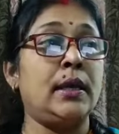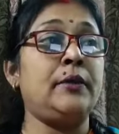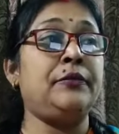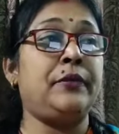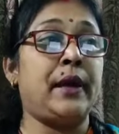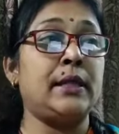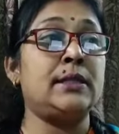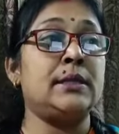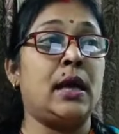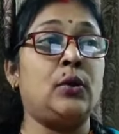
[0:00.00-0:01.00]
he
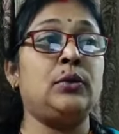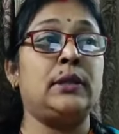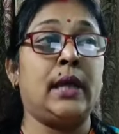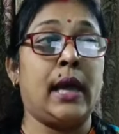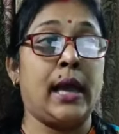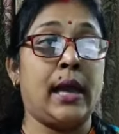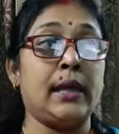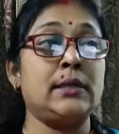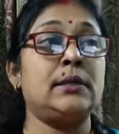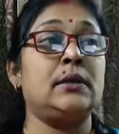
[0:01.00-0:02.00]
finds out
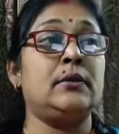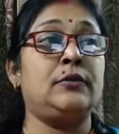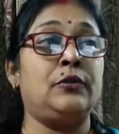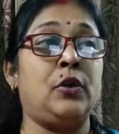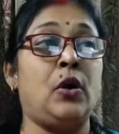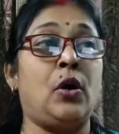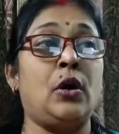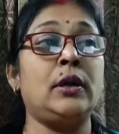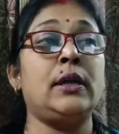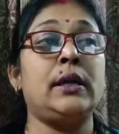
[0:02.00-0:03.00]
that
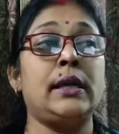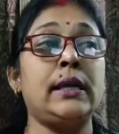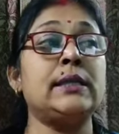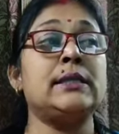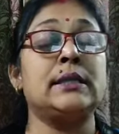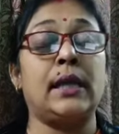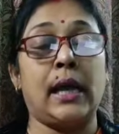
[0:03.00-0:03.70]
frog is